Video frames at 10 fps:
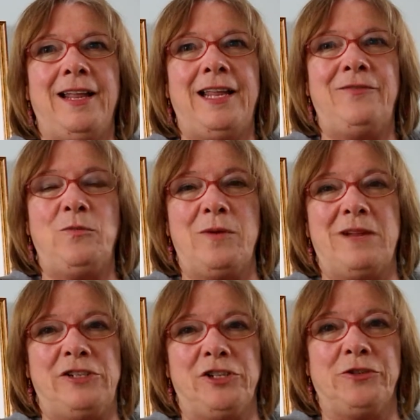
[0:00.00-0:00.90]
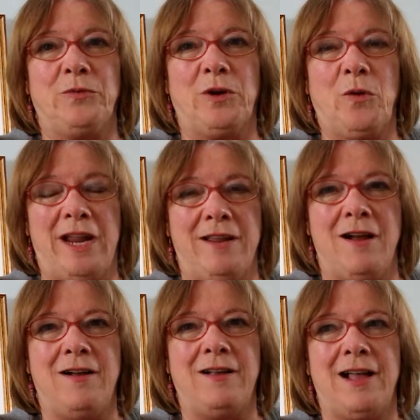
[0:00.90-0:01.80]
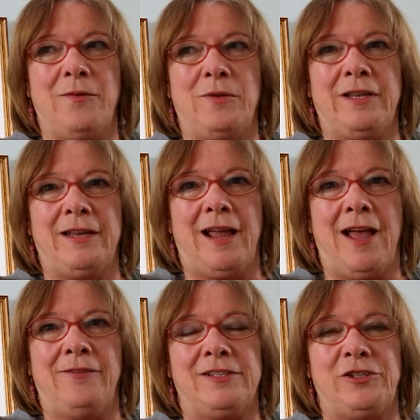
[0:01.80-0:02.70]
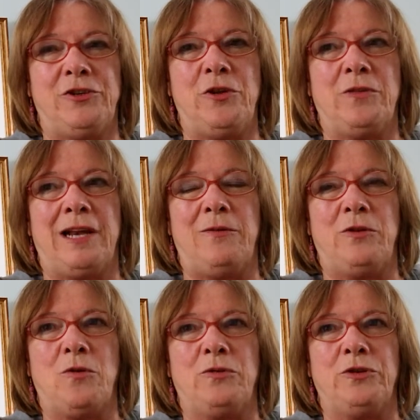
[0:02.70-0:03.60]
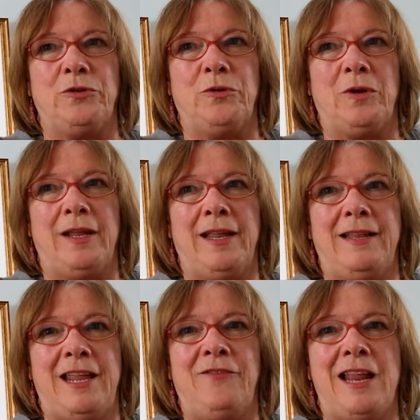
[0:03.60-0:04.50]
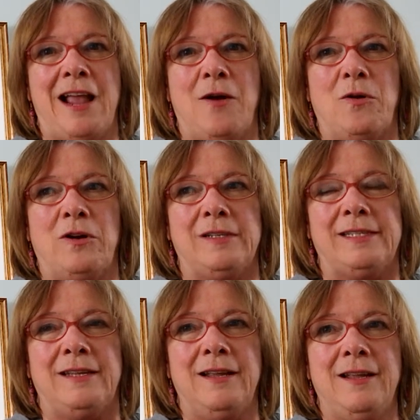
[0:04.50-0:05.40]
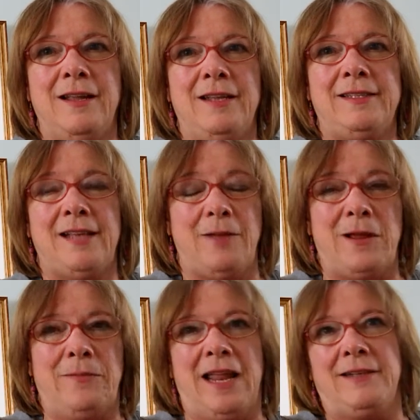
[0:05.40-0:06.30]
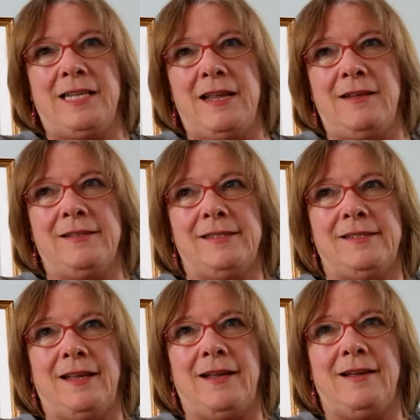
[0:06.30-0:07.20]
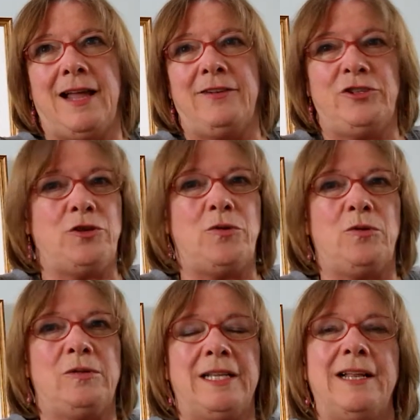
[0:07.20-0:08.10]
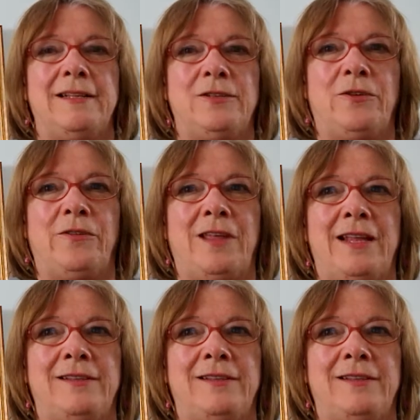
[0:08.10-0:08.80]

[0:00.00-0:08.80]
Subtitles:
Even when my children were quite young, I would have a studio that I would go to in the evening hours, sell my paintings, had shows and that sort of thing.